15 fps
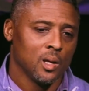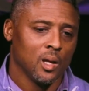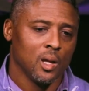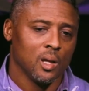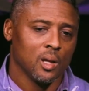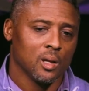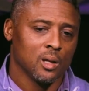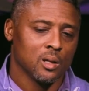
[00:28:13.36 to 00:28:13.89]

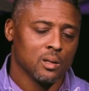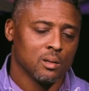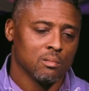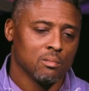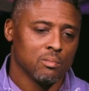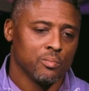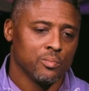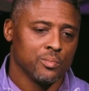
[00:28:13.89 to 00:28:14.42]

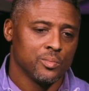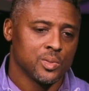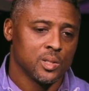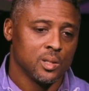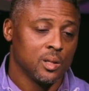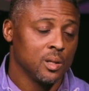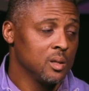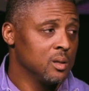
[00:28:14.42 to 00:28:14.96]
And
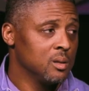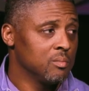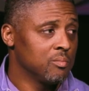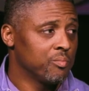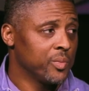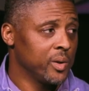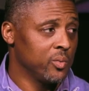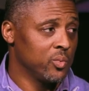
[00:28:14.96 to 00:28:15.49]
she did.
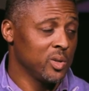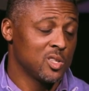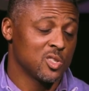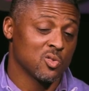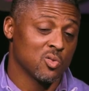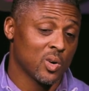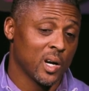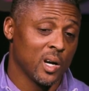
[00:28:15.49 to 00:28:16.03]
And we
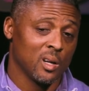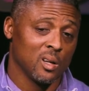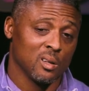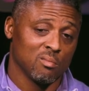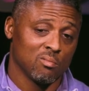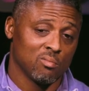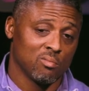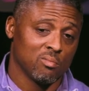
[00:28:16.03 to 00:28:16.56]
tried
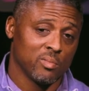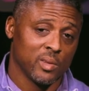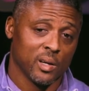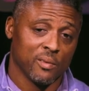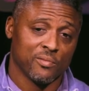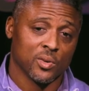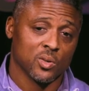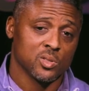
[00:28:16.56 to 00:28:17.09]
it
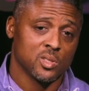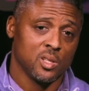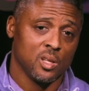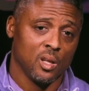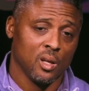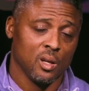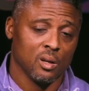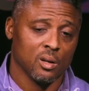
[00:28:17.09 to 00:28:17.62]
that first
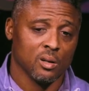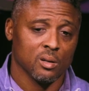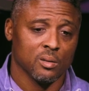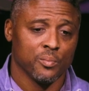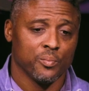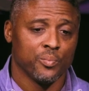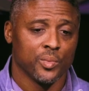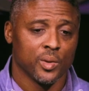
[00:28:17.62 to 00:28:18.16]
year